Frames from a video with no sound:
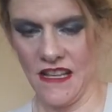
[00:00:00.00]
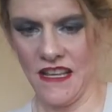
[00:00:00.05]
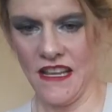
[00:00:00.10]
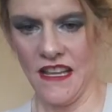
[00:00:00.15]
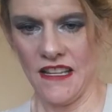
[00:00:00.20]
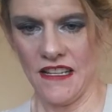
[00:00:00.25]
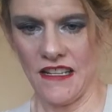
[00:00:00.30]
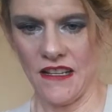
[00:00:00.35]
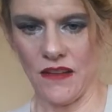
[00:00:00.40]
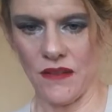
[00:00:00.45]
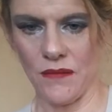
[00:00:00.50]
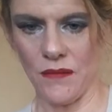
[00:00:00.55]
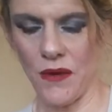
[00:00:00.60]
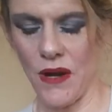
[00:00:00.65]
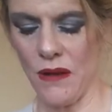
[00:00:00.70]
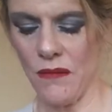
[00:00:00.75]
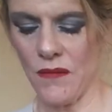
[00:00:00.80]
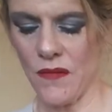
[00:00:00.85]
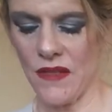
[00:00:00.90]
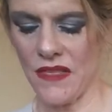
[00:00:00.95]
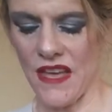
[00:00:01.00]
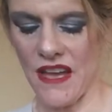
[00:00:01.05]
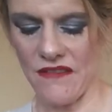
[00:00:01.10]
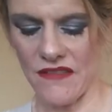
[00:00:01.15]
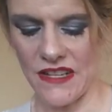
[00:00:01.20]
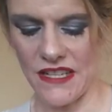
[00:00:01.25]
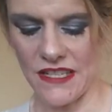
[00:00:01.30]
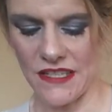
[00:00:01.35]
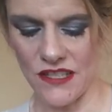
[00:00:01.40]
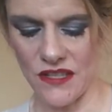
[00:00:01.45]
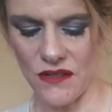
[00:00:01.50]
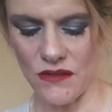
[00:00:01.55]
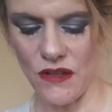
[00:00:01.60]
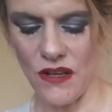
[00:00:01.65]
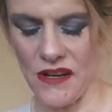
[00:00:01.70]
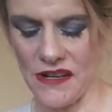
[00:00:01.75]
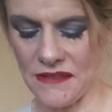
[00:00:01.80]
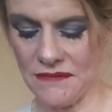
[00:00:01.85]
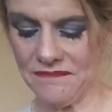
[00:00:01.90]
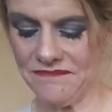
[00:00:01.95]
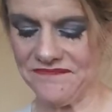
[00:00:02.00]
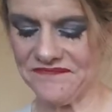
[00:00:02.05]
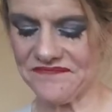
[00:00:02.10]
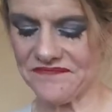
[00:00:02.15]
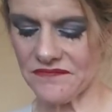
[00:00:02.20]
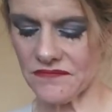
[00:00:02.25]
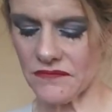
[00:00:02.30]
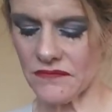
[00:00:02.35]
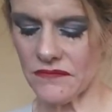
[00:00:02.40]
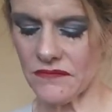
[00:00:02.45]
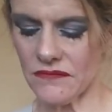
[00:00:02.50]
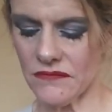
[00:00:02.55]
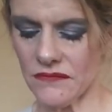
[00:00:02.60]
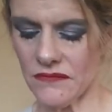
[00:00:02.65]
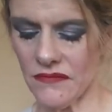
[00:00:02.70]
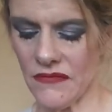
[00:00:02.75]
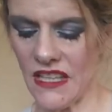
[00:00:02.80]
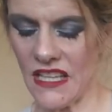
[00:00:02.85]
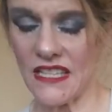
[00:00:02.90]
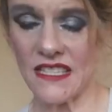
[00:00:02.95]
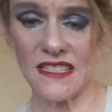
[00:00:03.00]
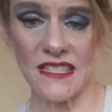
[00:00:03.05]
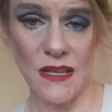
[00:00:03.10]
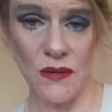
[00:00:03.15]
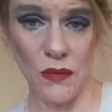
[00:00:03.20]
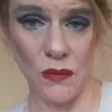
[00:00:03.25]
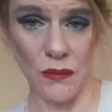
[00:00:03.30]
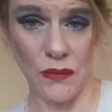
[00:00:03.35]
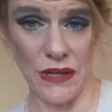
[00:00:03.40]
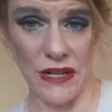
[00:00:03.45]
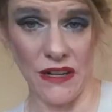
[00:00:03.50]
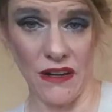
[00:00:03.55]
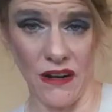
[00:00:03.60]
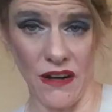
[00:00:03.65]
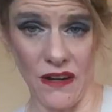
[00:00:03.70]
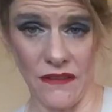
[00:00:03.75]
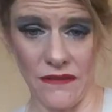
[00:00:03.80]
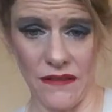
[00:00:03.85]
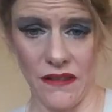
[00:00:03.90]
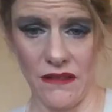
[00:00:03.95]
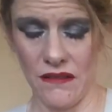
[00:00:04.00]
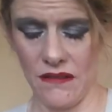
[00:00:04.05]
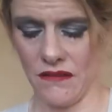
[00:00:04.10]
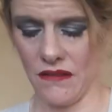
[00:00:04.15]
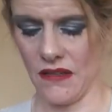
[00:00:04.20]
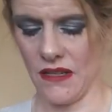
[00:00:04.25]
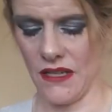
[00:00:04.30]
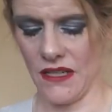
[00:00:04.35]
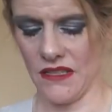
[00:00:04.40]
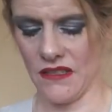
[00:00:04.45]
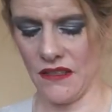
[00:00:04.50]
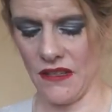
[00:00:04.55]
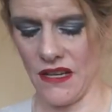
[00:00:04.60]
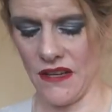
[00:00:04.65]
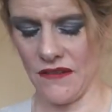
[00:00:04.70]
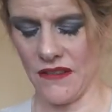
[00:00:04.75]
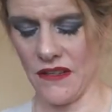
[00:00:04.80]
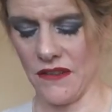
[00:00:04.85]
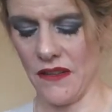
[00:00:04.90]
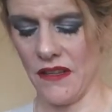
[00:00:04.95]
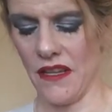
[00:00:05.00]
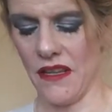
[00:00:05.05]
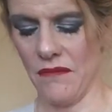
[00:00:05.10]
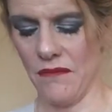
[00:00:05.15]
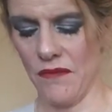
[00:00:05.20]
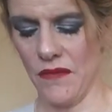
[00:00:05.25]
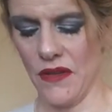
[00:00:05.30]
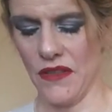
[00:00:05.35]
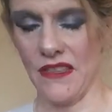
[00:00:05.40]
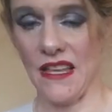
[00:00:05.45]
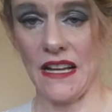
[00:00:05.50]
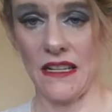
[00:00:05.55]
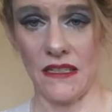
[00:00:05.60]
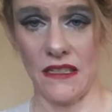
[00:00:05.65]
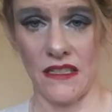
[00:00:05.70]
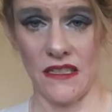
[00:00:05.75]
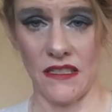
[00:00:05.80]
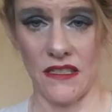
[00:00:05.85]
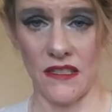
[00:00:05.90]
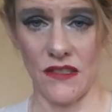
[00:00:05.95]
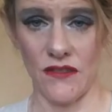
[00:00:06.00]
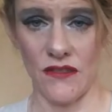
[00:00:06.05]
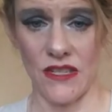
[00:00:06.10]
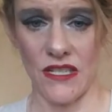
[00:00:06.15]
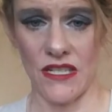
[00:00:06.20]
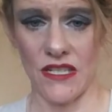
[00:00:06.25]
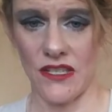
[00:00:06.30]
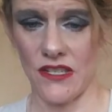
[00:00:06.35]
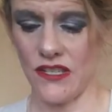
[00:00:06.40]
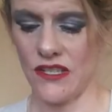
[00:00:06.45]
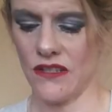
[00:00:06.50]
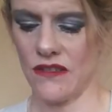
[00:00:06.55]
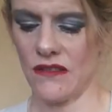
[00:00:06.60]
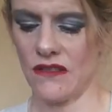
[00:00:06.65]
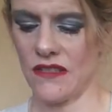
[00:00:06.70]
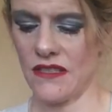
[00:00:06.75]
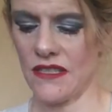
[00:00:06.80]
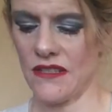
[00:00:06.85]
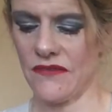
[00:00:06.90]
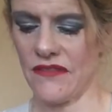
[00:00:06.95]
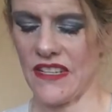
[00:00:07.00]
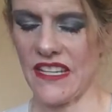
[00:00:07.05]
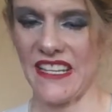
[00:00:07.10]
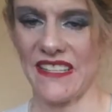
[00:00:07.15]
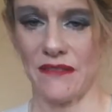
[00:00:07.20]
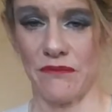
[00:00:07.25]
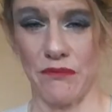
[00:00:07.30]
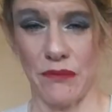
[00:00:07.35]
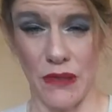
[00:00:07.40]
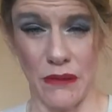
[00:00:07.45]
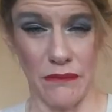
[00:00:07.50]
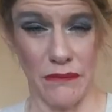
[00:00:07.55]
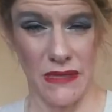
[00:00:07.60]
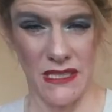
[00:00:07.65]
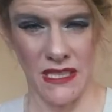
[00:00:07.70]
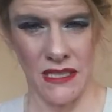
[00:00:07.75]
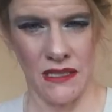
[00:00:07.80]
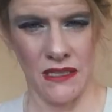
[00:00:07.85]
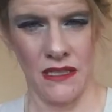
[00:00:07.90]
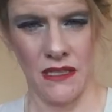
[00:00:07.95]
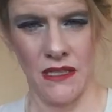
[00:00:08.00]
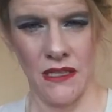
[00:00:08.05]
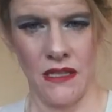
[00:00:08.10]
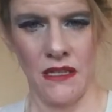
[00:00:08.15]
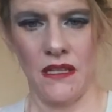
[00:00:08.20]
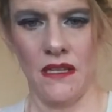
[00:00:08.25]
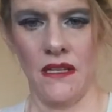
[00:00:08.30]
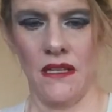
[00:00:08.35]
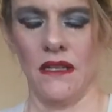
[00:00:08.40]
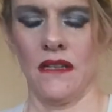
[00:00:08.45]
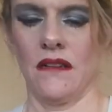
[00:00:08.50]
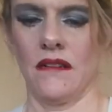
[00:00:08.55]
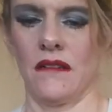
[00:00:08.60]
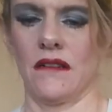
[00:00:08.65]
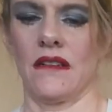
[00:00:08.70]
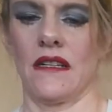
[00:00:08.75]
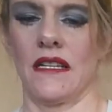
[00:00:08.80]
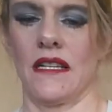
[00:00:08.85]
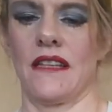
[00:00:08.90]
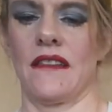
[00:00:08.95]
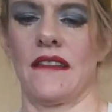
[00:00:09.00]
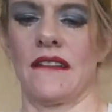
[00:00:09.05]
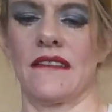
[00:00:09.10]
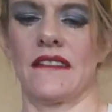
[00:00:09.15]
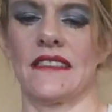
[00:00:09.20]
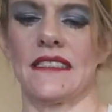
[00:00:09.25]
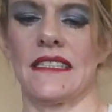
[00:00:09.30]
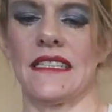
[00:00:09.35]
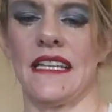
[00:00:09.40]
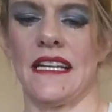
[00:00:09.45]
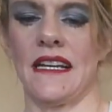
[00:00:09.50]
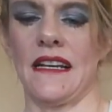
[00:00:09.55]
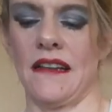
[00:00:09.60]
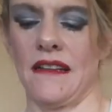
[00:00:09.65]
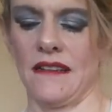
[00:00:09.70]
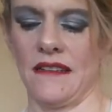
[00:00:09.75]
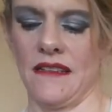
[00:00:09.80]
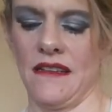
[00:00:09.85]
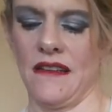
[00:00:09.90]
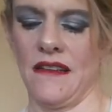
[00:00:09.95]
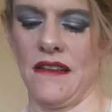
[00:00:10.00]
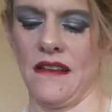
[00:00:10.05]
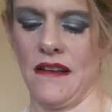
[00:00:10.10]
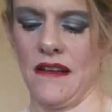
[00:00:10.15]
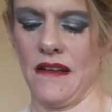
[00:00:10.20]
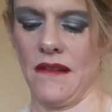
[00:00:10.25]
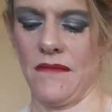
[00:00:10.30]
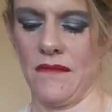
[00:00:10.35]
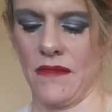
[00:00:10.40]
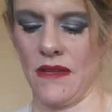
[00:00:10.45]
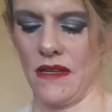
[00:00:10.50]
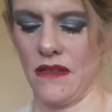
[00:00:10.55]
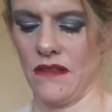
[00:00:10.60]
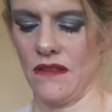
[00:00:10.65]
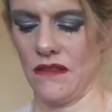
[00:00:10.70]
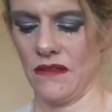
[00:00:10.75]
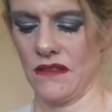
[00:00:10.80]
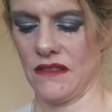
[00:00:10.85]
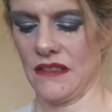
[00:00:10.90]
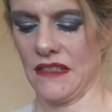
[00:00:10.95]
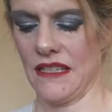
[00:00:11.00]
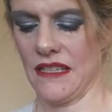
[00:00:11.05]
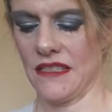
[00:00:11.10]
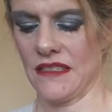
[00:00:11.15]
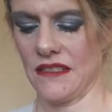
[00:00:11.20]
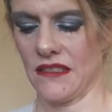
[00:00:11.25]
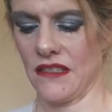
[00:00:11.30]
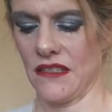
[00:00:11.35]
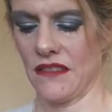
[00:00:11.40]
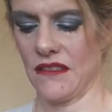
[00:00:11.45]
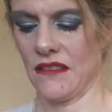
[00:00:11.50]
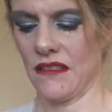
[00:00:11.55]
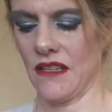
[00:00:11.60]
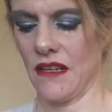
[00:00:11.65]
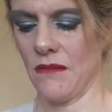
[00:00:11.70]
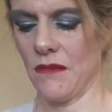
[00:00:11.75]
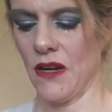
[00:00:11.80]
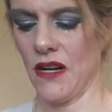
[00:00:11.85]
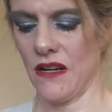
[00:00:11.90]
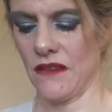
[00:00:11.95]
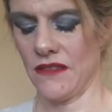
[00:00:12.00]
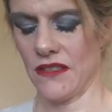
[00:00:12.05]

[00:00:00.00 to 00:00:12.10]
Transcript: Now the problem with having it too long is they will break off. Okay, so you have to put that in consideration too, is if it gets bumped or anything like that, those legs could come off.